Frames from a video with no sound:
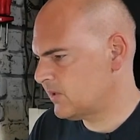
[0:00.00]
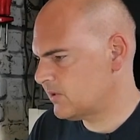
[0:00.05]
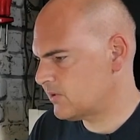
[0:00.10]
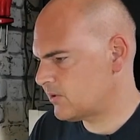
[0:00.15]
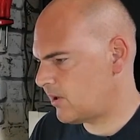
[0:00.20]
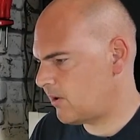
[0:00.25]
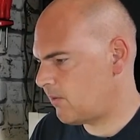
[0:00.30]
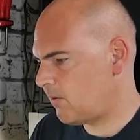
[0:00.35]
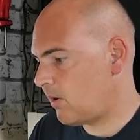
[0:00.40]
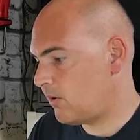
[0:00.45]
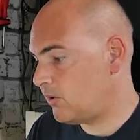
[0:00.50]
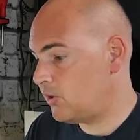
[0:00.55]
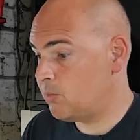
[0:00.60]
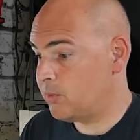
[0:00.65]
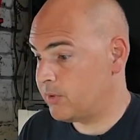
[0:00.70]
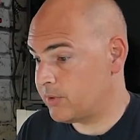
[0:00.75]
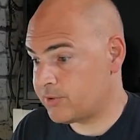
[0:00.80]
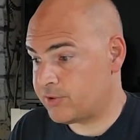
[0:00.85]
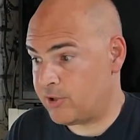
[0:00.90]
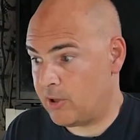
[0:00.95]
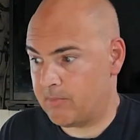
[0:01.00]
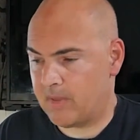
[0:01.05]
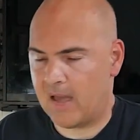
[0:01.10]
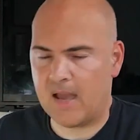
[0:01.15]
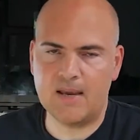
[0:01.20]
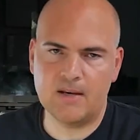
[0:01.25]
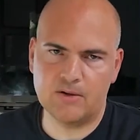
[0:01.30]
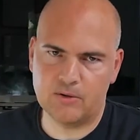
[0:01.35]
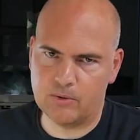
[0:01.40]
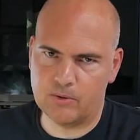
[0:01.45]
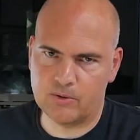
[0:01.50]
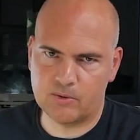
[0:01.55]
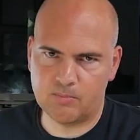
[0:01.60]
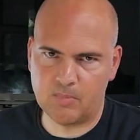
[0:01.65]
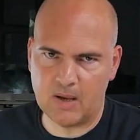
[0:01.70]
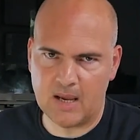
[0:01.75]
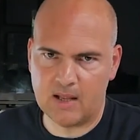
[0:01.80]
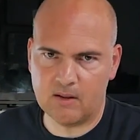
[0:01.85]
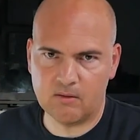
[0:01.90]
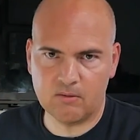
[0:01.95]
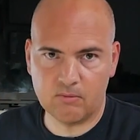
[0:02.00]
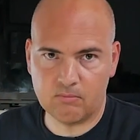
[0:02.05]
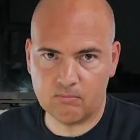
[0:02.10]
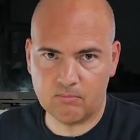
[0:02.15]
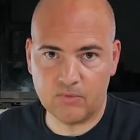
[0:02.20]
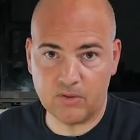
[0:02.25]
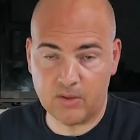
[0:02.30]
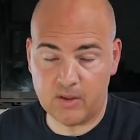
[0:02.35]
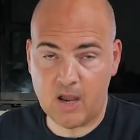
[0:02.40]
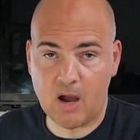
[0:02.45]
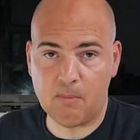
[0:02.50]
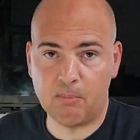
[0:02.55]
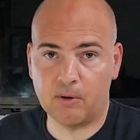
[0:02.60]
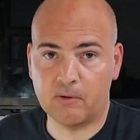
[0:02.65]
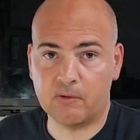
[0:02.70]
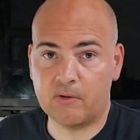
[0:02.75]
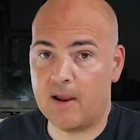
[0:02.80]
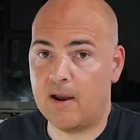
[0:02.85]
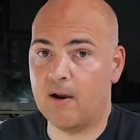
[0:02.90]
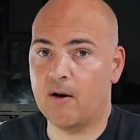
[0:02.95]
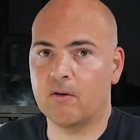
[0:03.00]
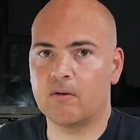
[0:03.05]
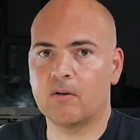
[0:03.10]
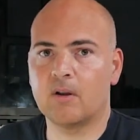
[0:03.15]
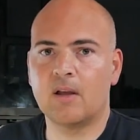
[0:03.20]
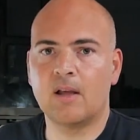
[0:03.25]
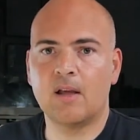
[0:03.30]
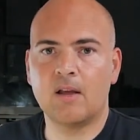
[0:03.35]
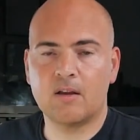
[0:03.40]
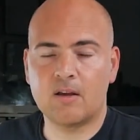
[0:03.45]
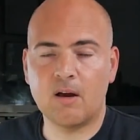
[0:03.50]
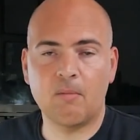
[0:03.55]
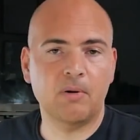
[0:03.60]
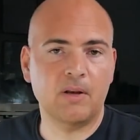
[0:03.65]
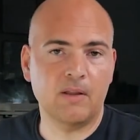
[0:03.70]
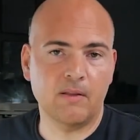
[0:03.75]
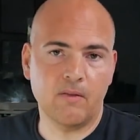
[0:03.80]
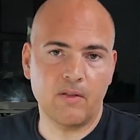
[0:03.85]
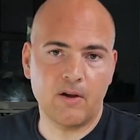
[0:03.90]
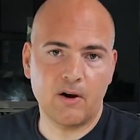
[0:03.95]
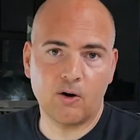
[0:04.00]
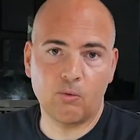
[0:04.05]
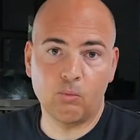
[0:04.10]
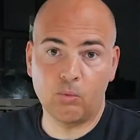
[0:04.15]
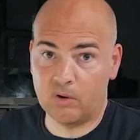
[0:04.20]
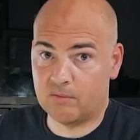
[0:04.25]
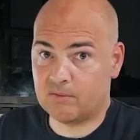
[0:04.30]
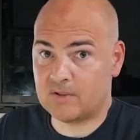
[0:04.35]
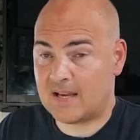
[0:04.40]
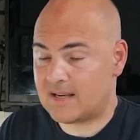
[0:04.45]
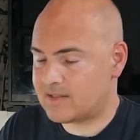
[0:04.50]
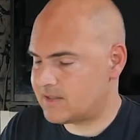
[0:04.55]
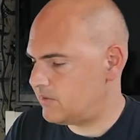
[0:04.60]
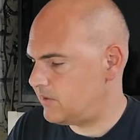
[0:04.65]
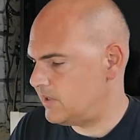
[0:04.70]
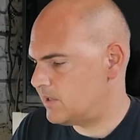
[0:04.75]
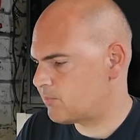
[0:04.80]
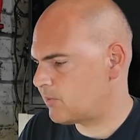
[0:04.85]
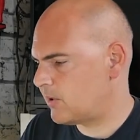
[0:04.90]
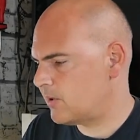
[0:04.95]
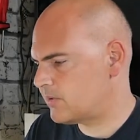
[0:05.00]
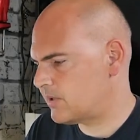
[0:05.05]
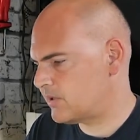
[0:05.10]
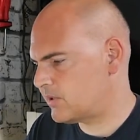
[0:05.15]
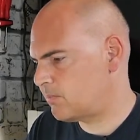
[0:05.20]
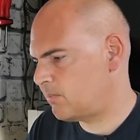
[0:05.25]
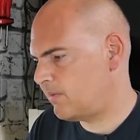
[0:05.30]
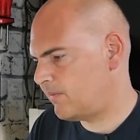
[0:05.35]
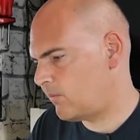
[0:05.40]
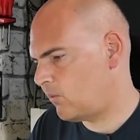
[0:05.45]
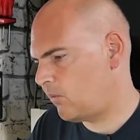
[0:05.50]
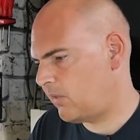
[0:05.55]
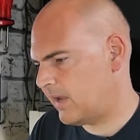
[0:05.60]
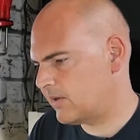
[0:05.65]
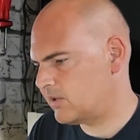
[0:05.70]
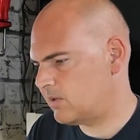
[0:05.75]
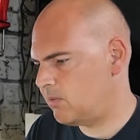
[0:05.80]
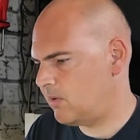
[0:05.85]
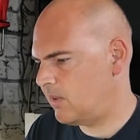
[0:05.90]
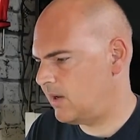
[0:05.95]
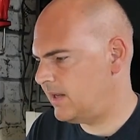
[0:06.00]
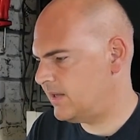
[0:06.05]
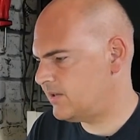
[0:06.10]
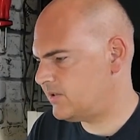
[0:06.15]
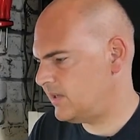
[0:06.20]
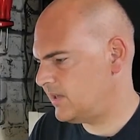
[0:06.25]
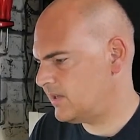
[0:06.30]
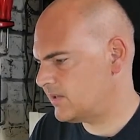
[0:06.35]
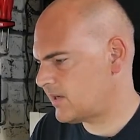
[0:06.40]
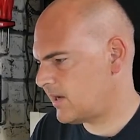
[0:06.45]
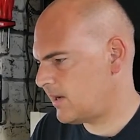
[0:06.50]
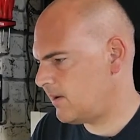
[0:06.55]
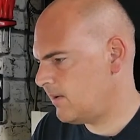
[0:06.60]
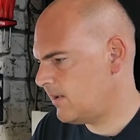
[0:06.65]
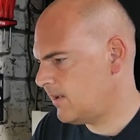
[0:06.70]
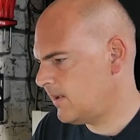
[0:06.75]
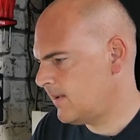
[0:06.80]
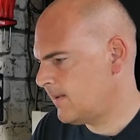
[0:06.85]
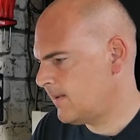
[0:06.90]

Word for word: So you would assume that ASUS, being the upper tier company that they are, would have tested these processors before they actually put the listings out.